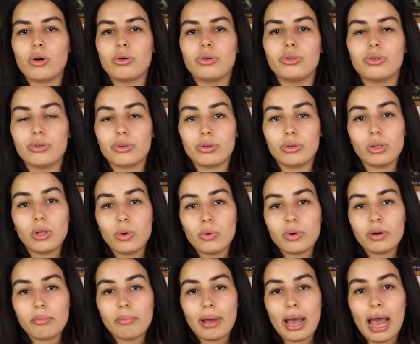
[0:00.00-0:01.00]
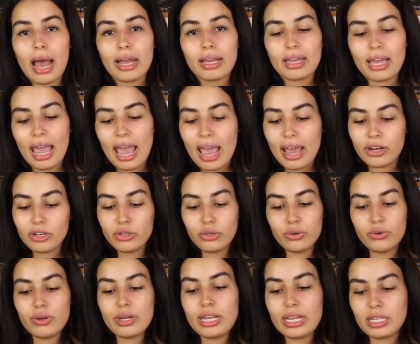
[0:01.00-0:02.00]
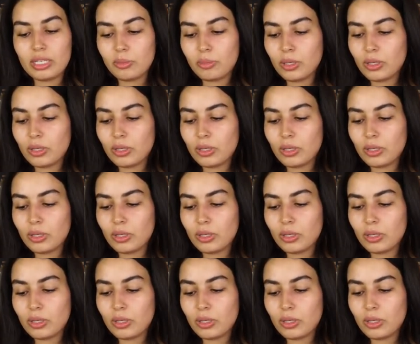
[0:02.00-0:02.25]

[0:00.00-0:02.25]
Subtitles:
on your lower back and your knees.